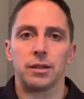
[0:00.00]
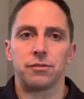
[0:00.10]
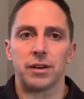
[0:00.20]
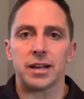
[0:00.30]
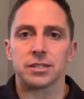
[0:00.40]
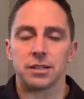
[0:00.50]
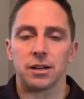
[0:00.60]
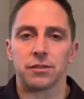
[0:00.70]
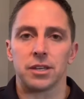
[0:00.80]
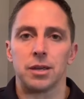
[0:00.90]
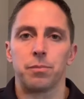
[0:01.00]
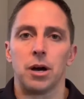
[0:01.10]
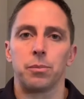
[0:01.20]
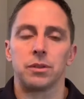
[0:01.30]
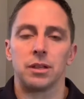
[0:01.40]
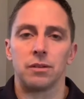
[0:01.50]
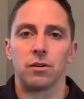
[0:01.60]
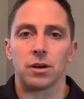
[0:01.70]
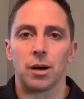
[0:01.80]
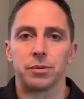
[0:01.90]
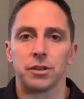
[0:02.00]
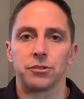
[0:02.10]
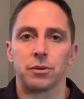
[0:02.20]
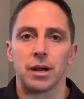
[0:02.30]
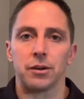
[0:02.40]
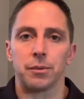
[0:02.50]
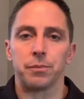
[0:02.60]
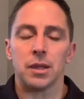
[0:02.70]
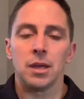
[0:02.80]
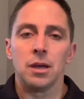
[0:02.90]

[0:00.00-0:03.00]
fast enough to keep up with the level of competition around them?